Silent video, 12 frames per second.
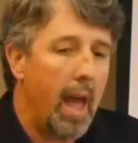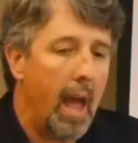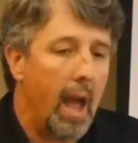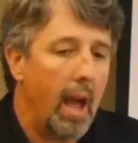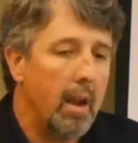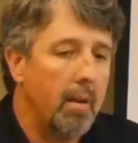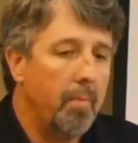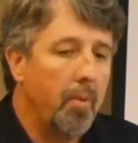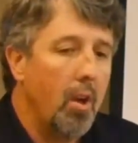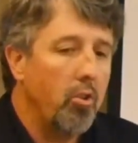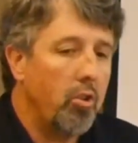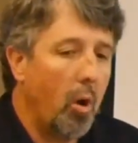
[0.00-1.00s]
And
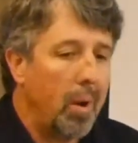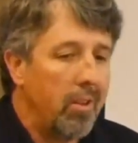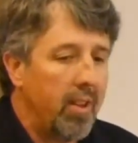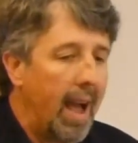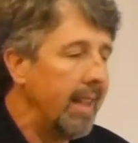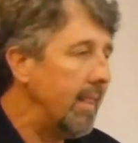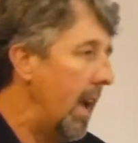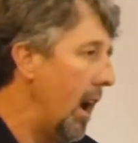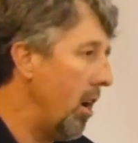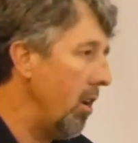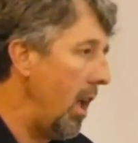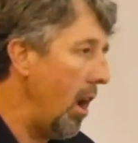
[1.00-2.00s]
so we sat
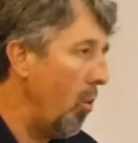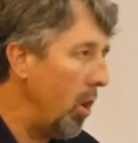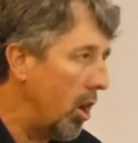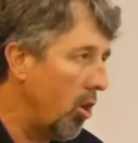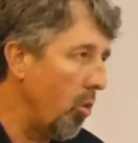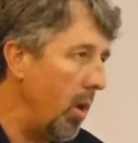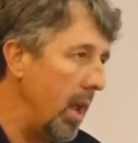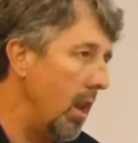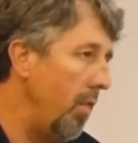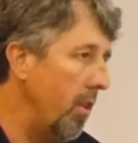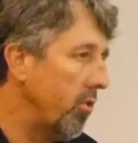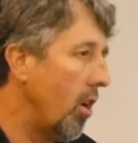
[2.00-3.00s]
down and we
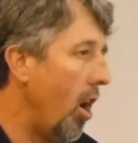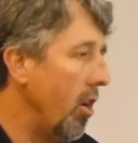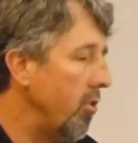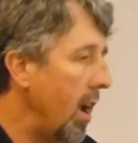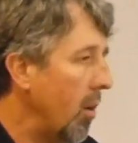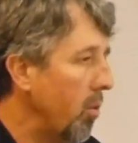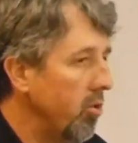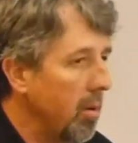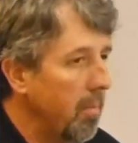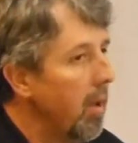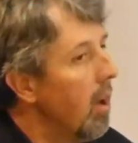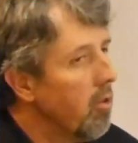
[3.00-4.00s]
created this contract, which
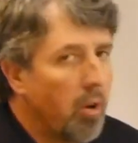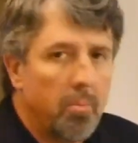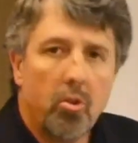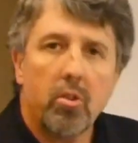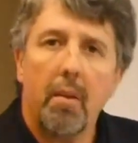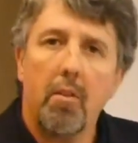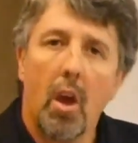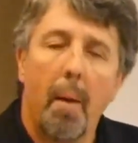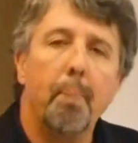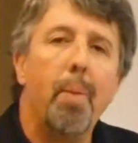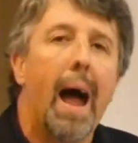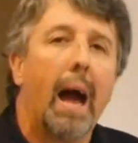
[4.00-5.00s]
I'm, so I'm just giving you a
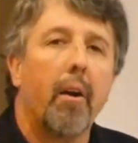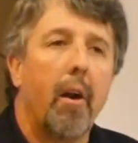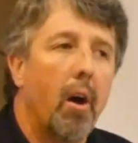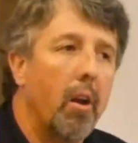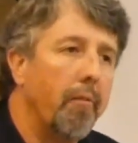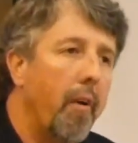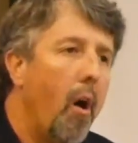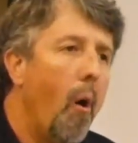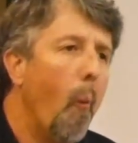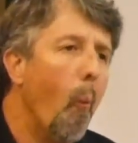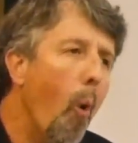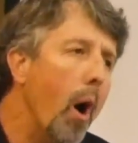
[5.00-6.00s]
background of
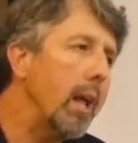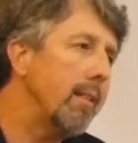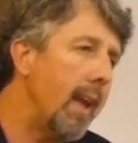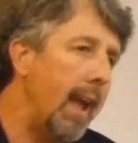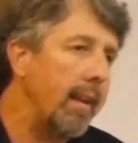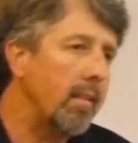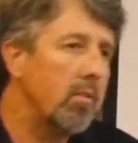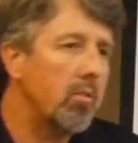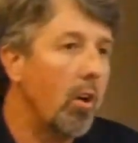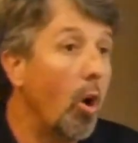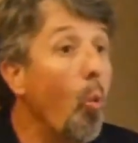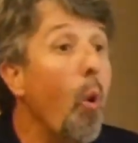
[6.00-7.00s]
what it
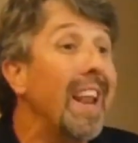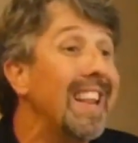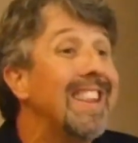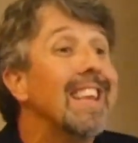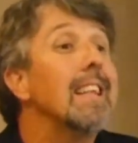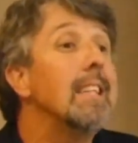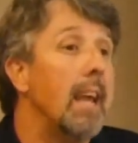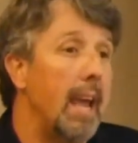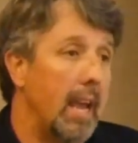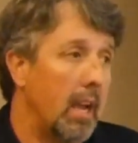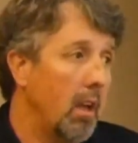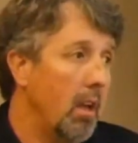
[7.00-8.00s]
takes, or what it did
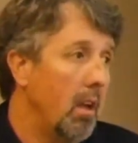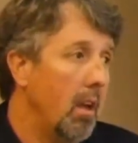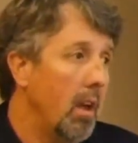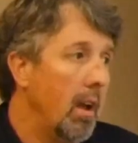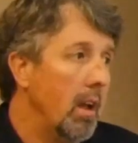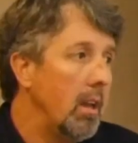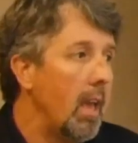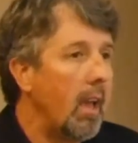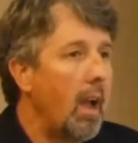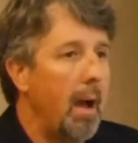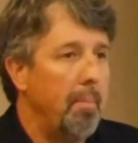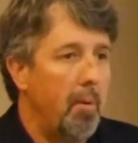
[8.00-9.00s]
take, to get
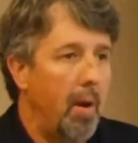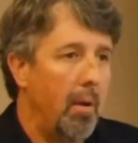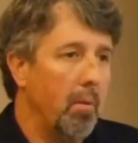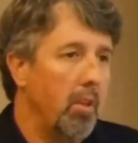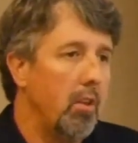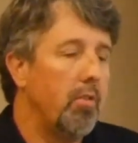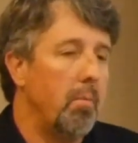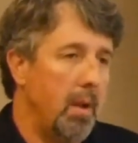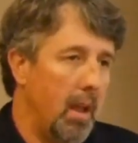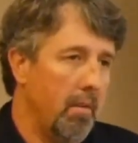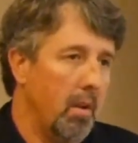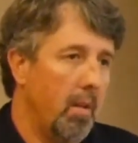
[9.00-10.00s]
copyright release from
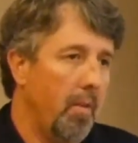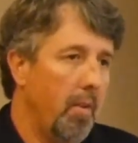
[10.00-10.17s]
David.